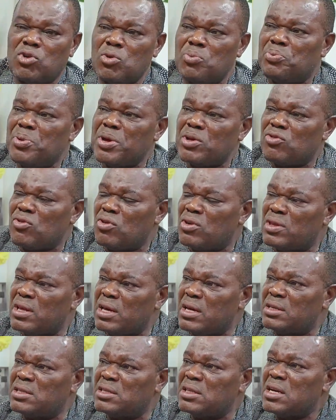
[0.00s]

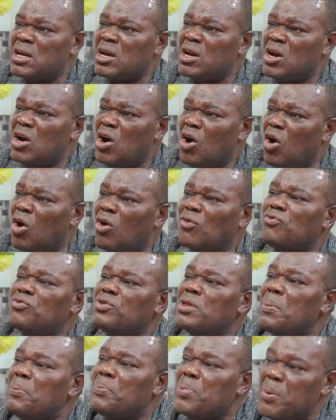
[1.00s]
patronage of the
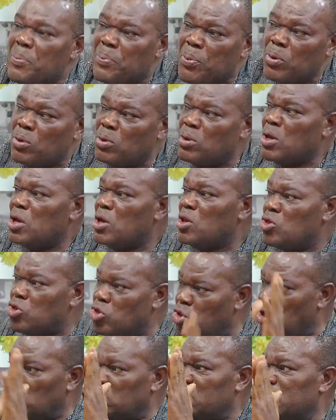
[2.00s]
people,
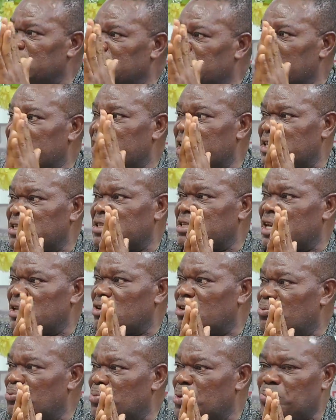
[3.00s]
not a select set
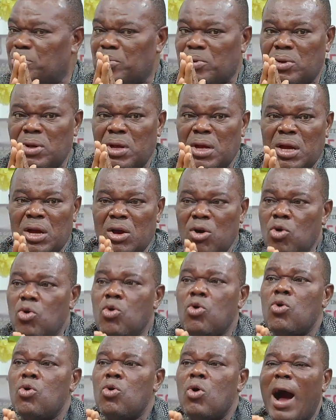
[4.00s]
of people,
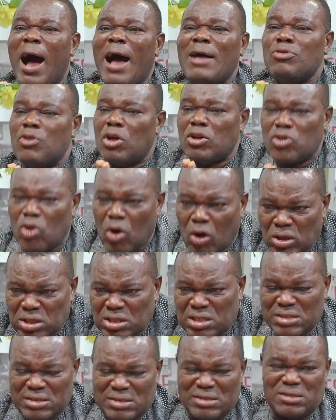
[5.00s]
who are not
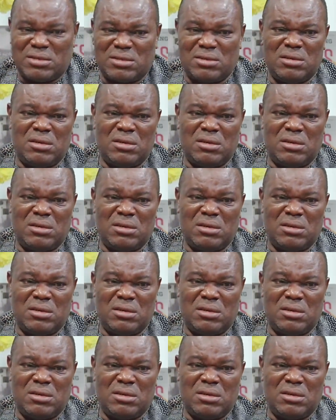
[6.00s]
cultists.